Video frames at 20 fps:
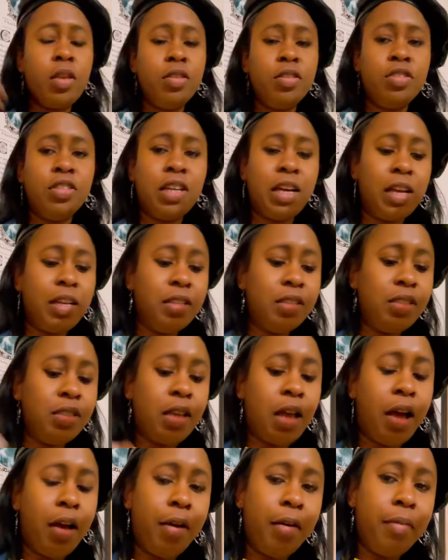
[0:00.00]
so guys
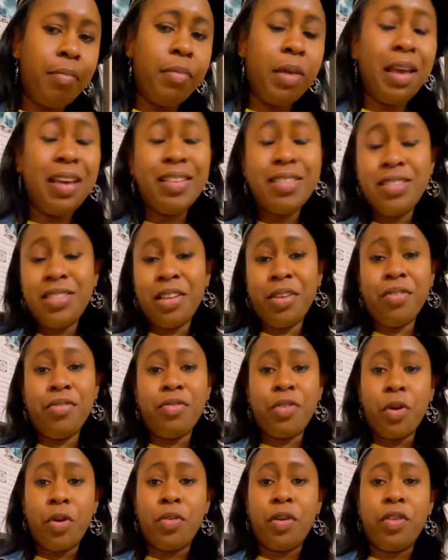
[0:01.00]
um, instead of
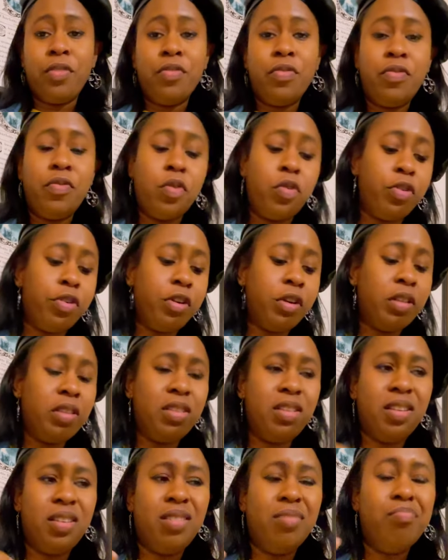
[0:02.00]
going for
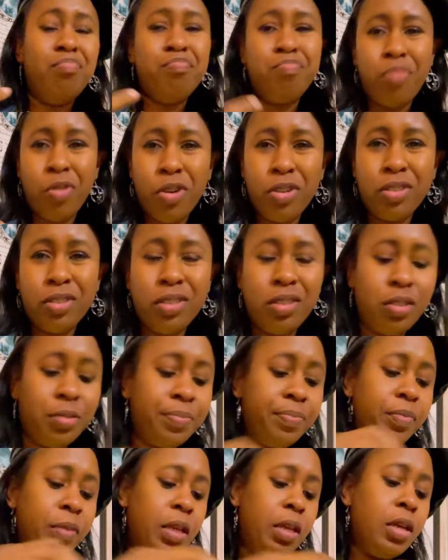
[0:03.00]
the bun
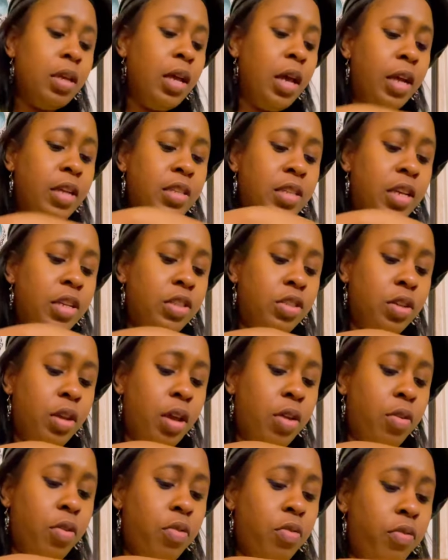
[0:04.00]
i decided to
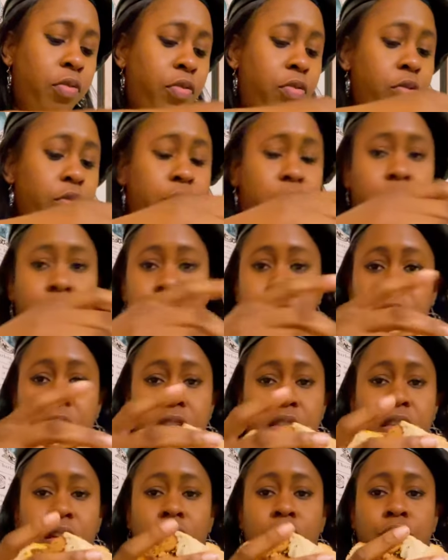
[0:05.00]
go for a
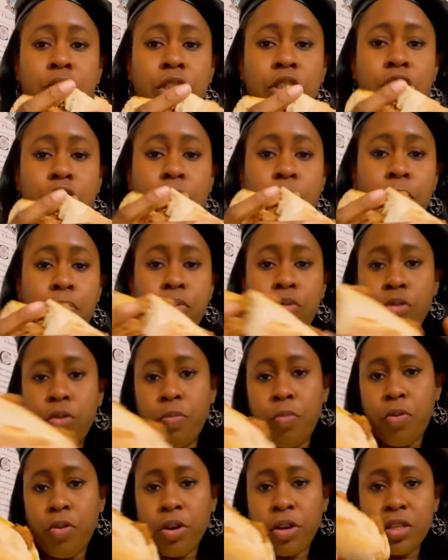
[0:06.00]
sandwich a pulled
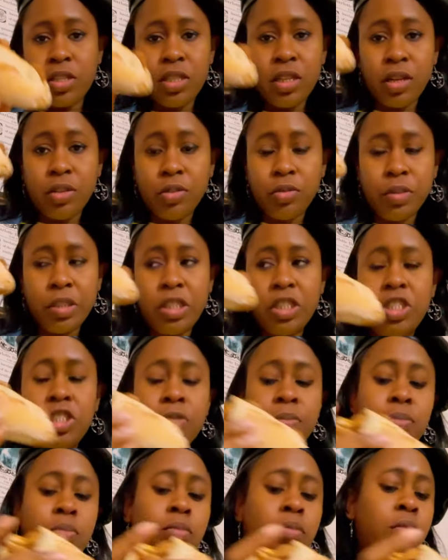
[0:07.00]
pork sandwich
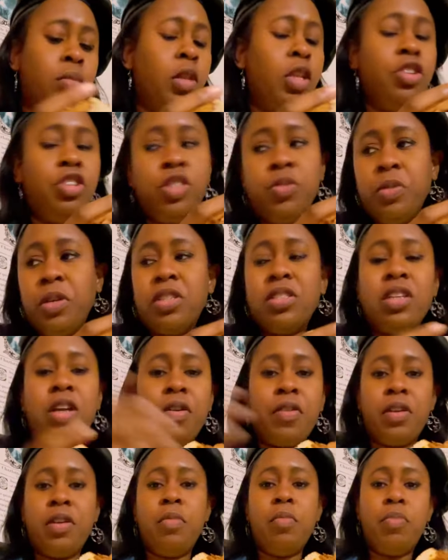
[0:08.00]
just because i
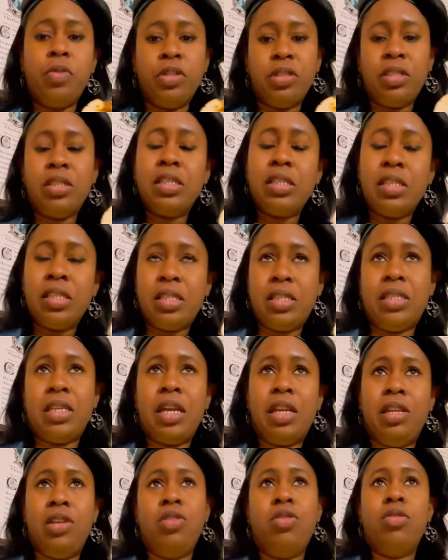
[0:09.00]
already bought this
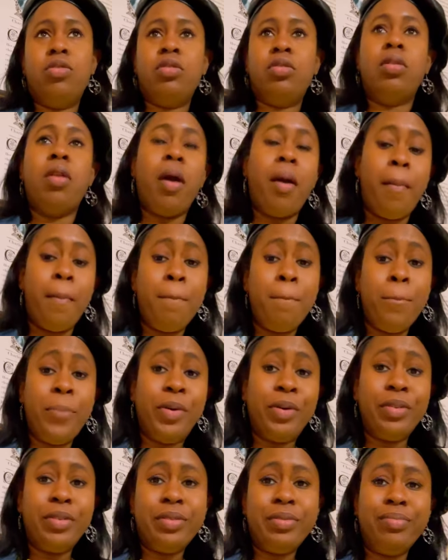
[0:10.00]
Sally Lunn
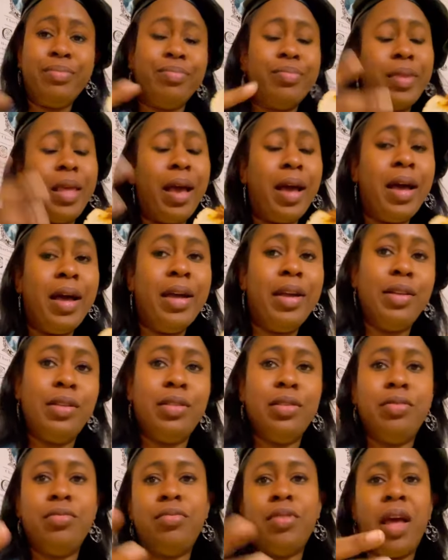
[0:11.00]
bun
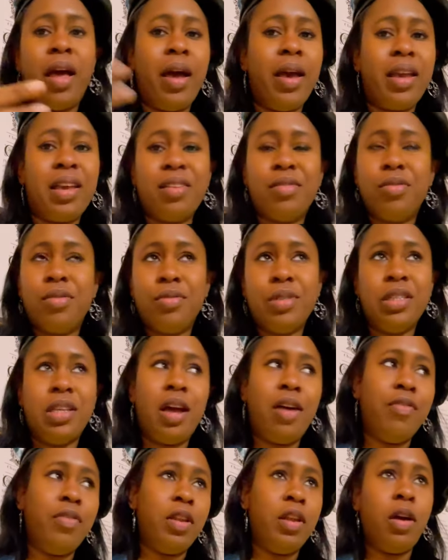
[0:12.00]
and i can always
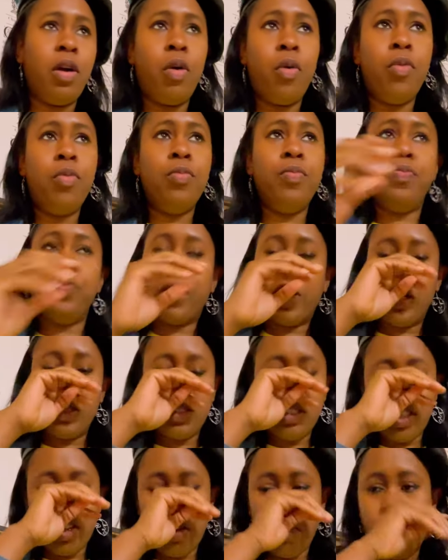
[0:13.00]
have it at home i need
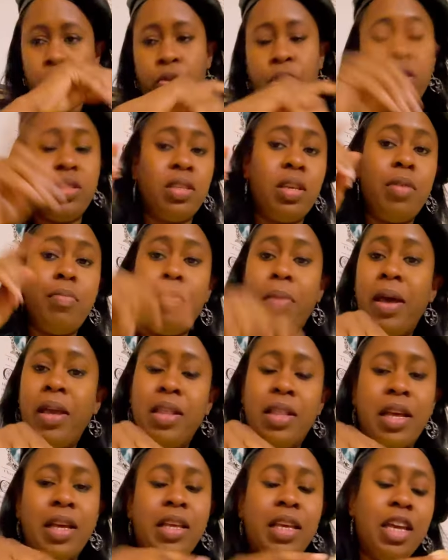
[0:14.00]
to be pointing buying
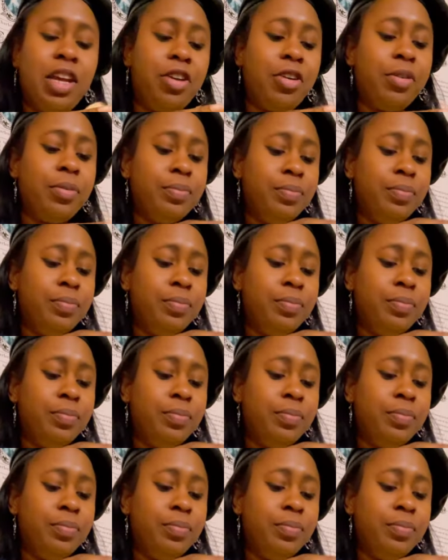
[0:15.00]
that here